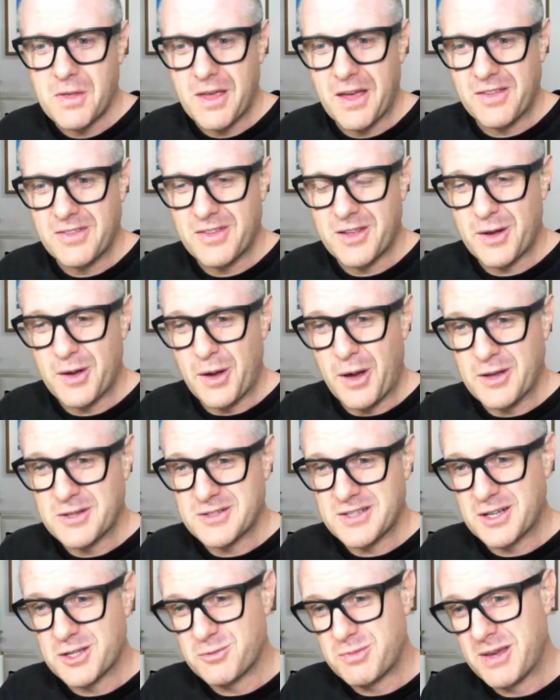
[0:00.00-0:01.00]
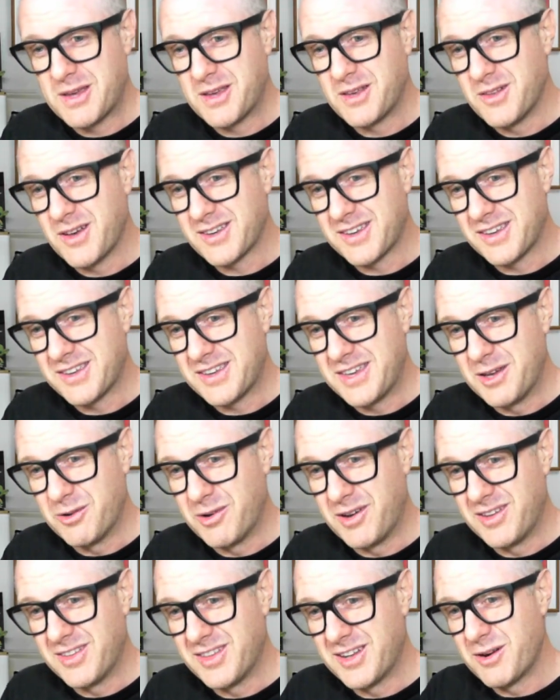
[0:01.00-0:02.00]
And then I started speaking like a
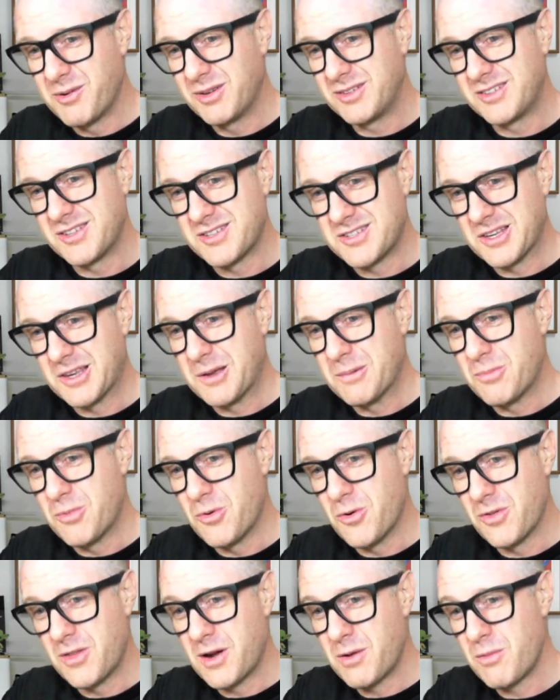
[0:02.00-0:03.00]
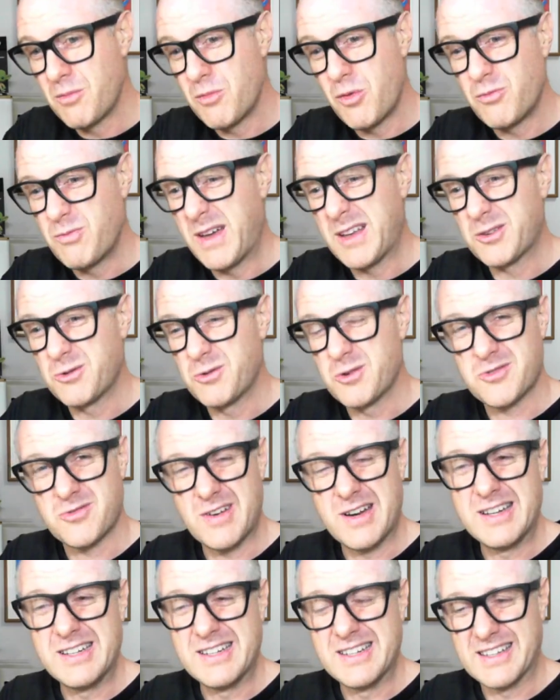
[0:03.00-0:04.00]
Kiwi. Then I went to Singapore. And then I moved back to
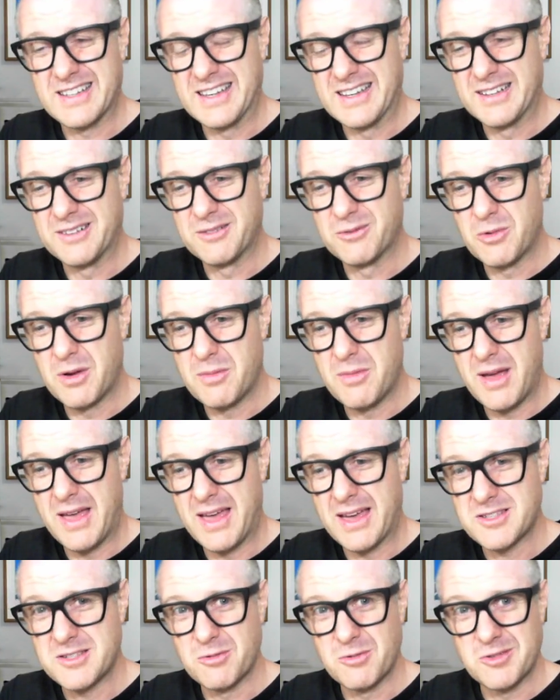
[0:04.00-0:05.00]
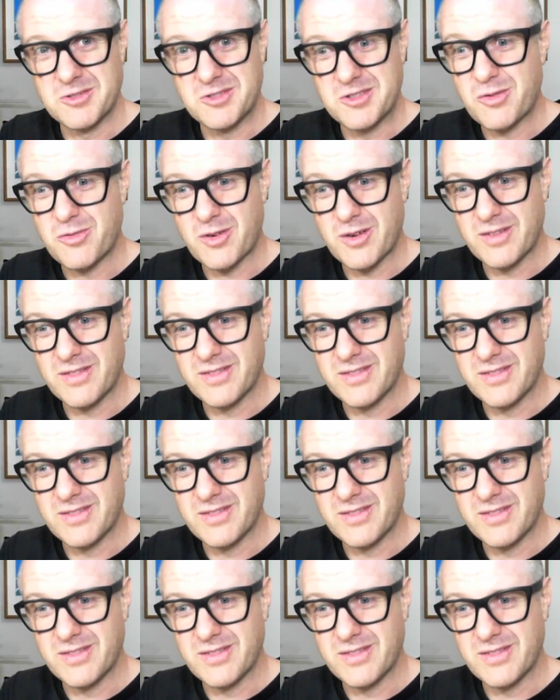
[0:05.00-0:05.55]
Australia again, where my accent was different.